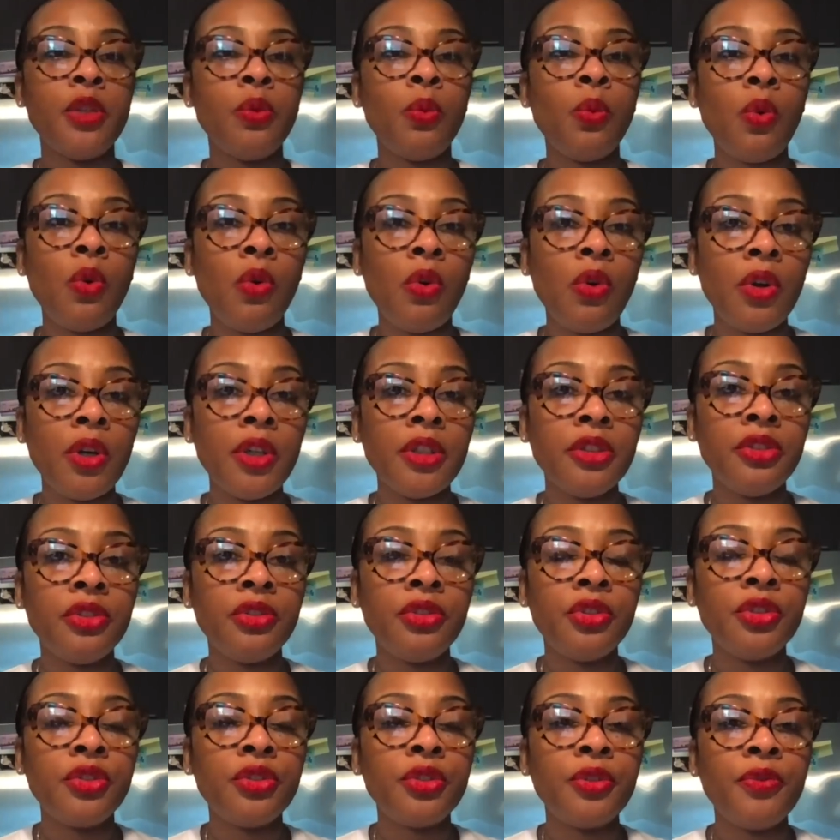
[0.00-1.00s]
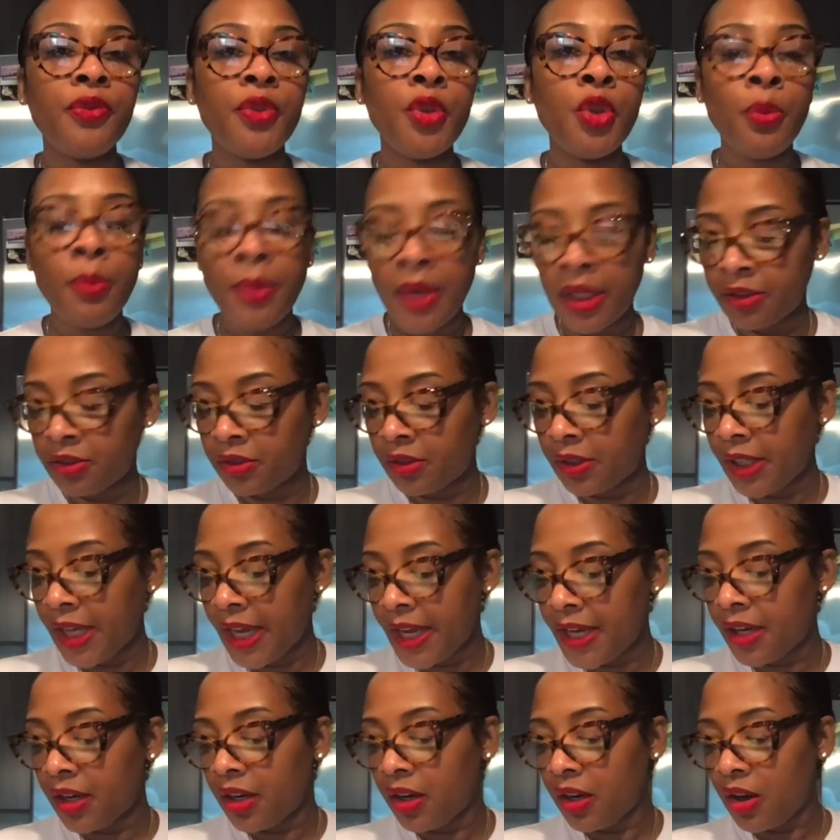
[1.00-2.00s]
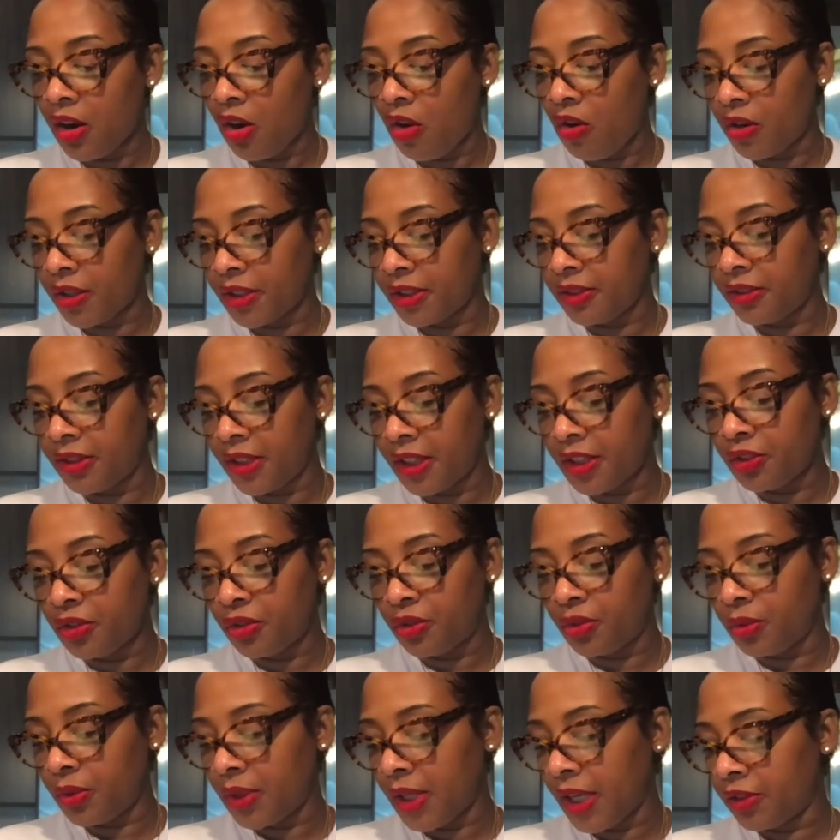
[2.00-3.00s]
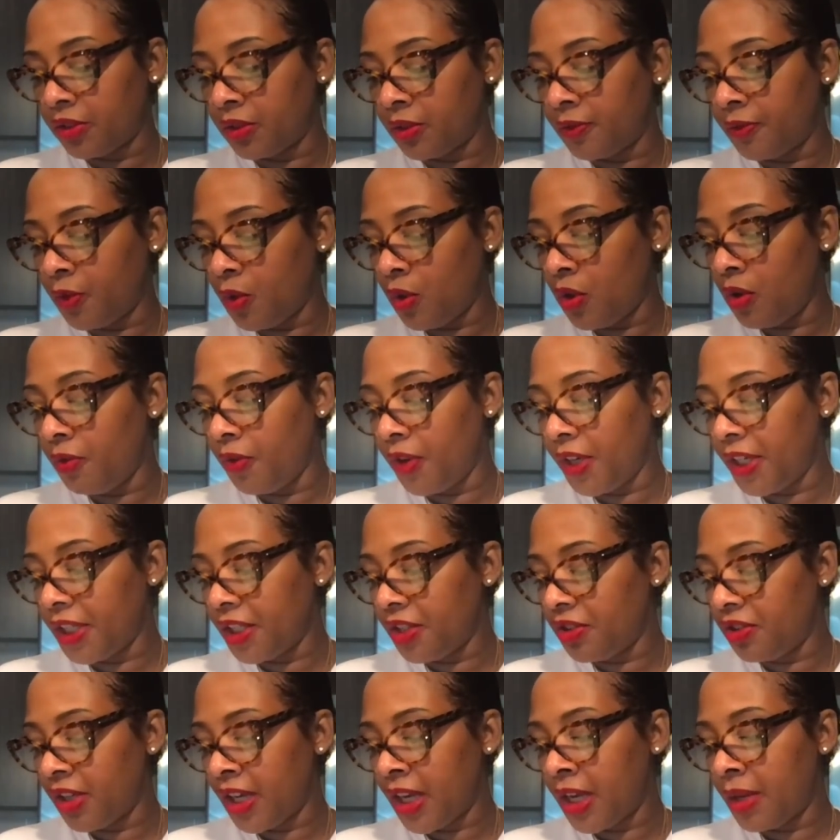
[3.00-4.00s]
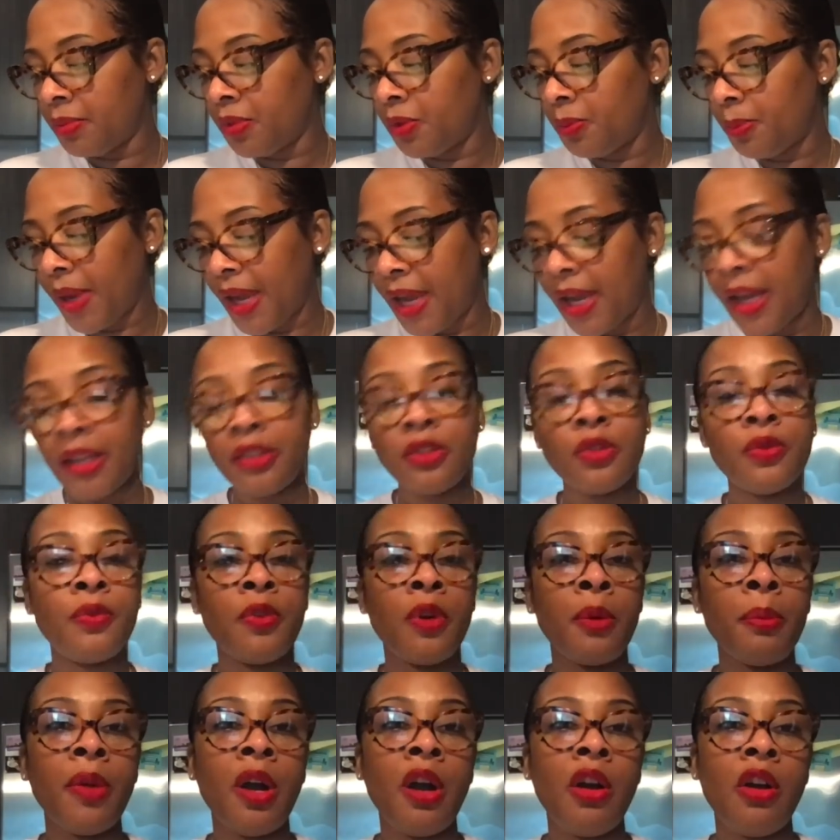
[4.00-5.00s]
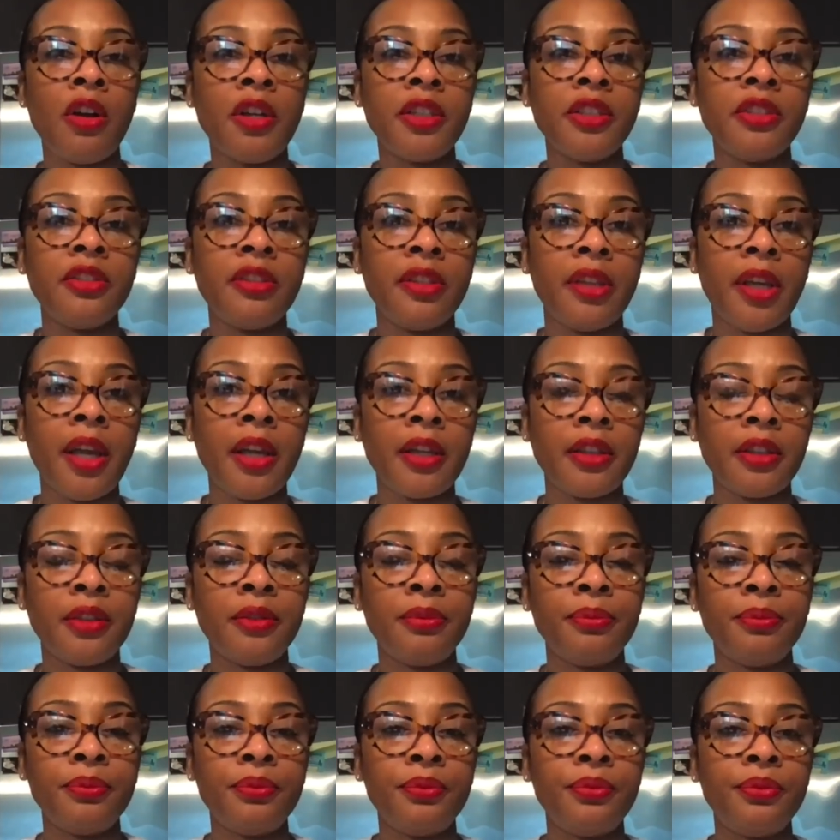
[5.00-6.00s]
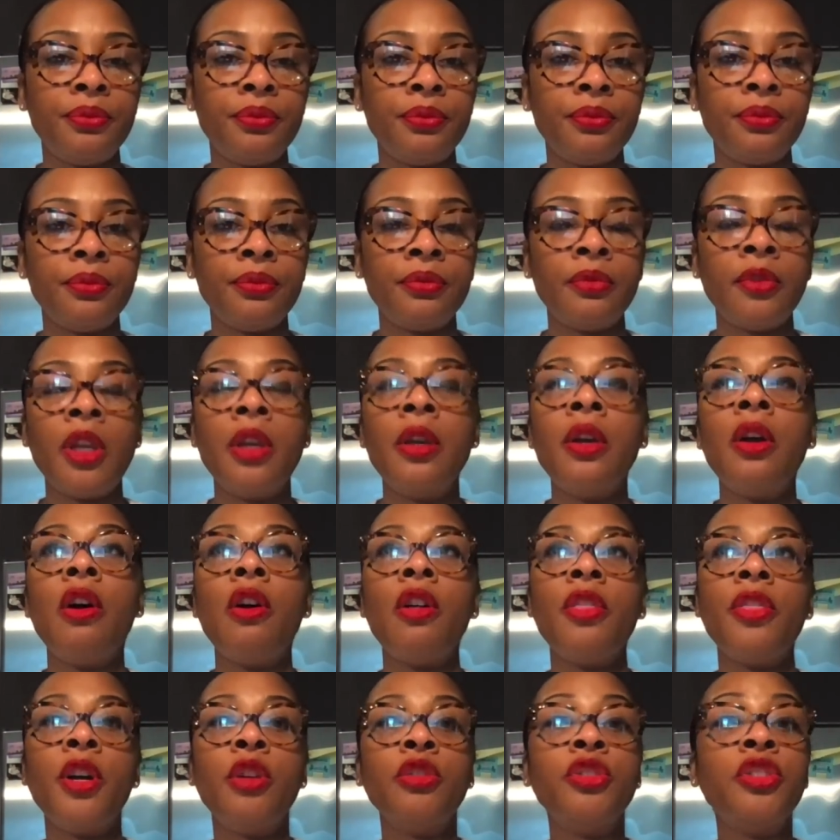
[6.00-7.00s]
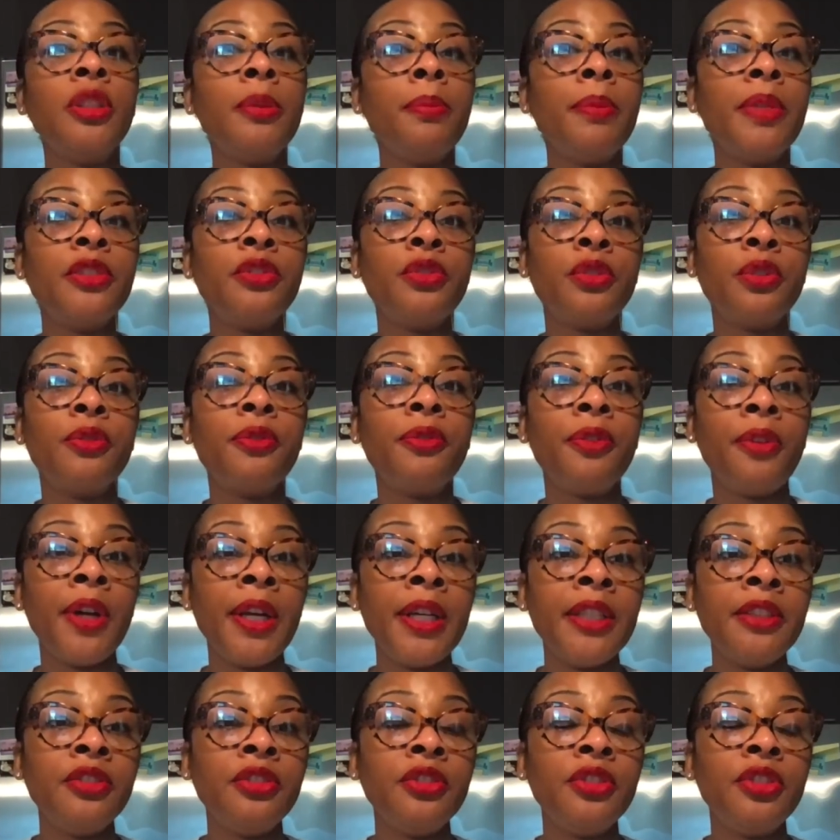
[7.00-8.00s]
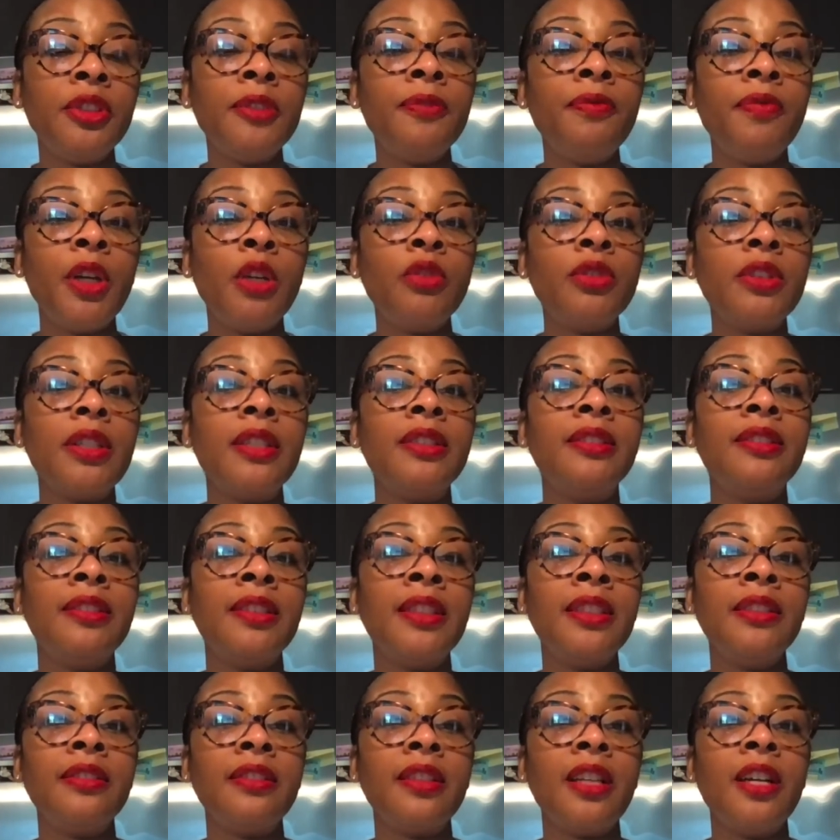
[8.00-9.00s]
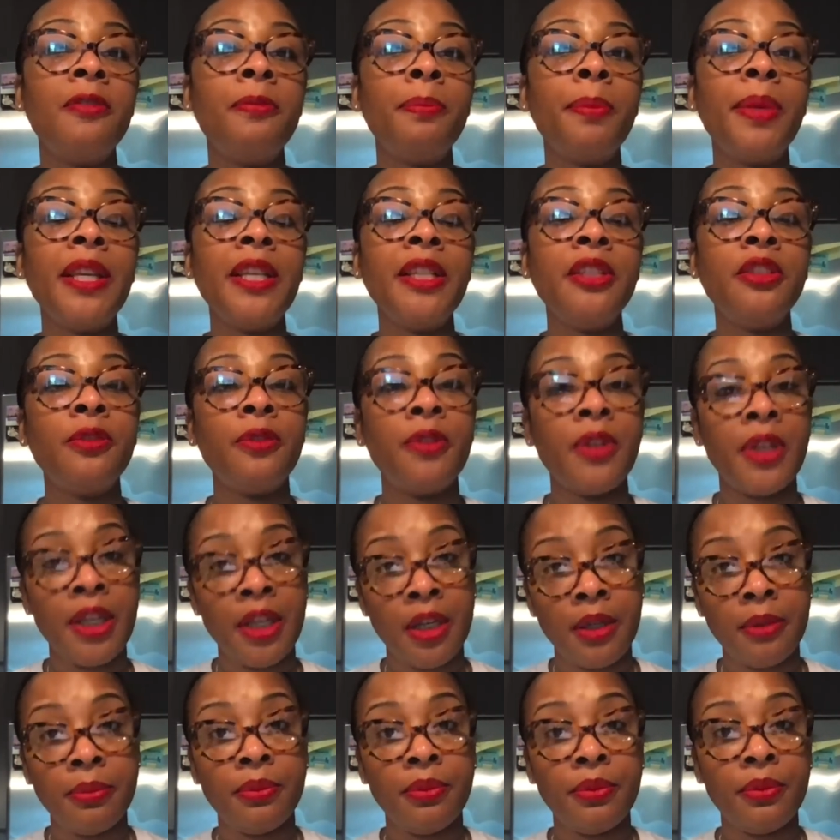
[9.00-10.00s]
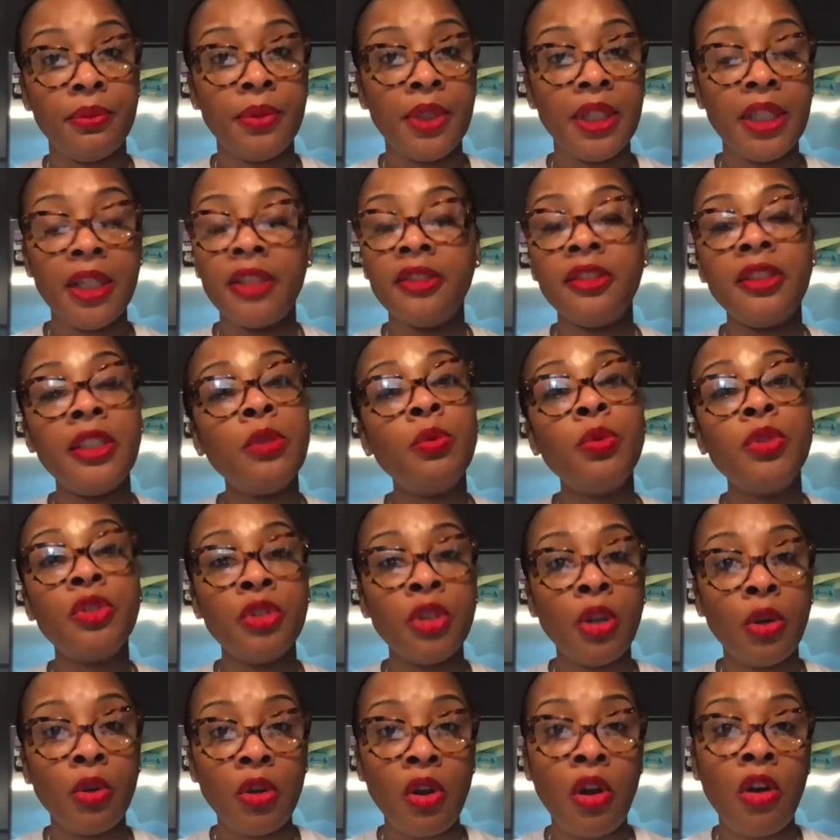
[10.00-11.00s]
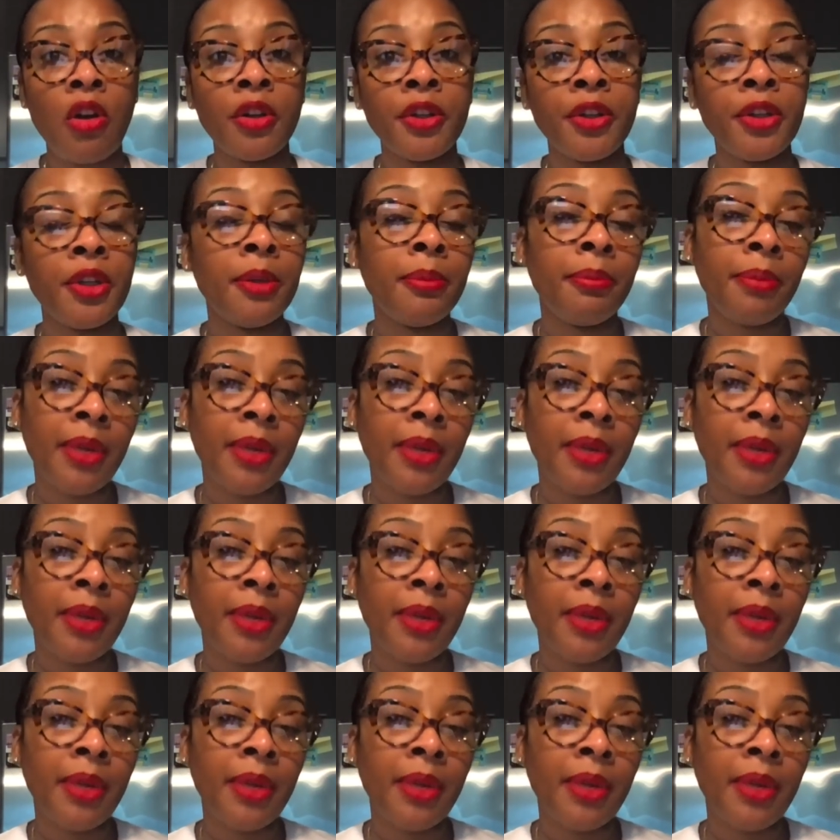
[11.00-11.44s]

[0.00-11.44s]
awards, just a few months later, August 6, 2004, Rickety James passed from a heart attack. Although she missed her friend, she felt a sense of peace for him because he was no longer in